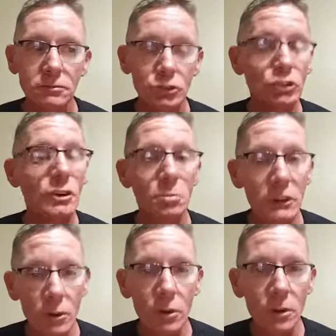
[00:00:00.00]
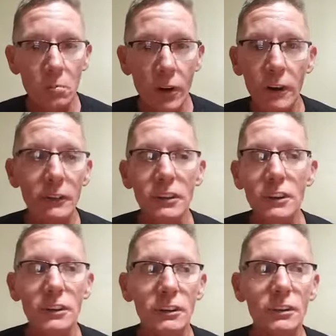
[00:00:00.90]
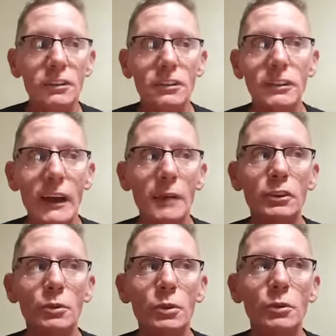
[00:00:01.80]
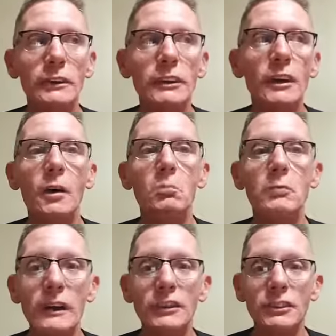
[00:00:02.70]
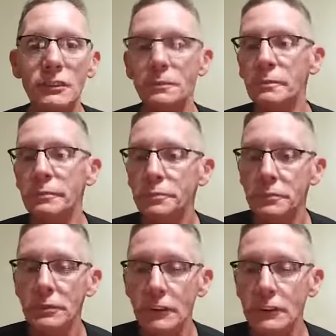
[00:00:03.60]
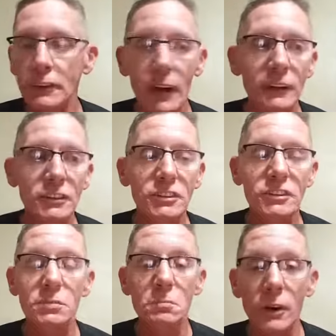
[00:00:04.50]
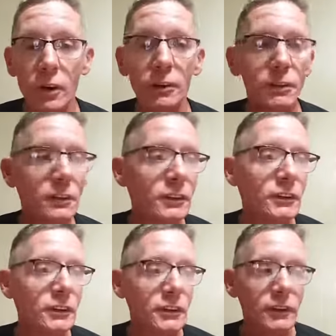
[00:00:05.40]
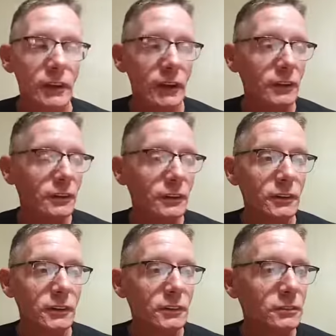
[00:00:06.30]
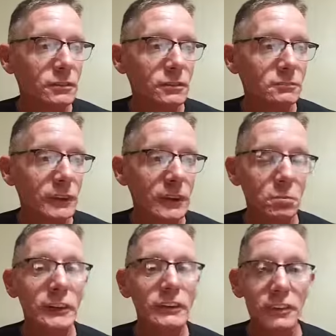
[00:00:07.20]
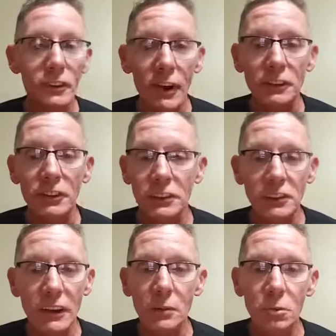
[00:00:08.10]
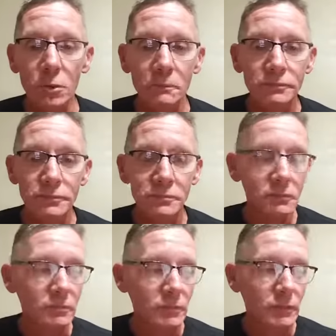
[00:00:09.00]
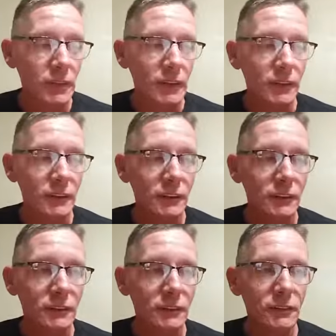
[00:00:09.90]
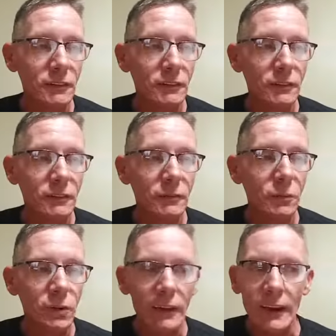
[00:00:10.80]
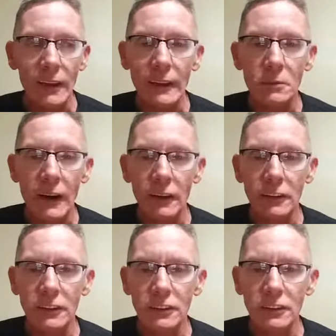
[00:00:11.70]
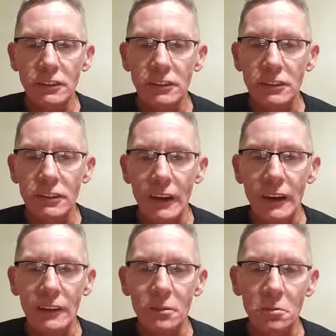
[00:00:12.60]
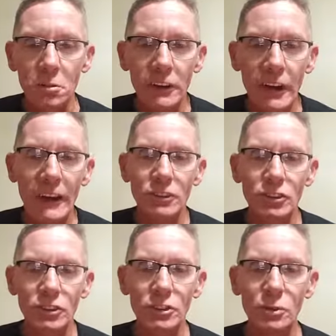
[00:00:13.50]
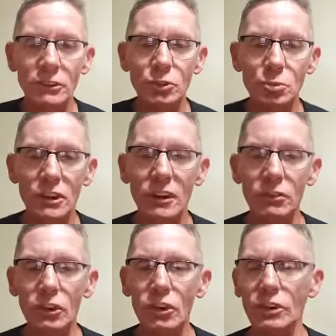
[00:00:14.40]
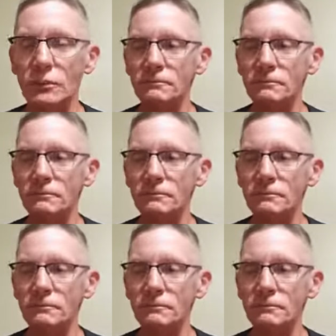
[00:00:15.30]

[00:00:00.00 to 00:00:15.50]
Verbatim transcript: Jeremy York part of it is absolutely amazing. This guy is smart and uh, he brings a lot to the table. Uh, what I like about it is that we're not just going to cover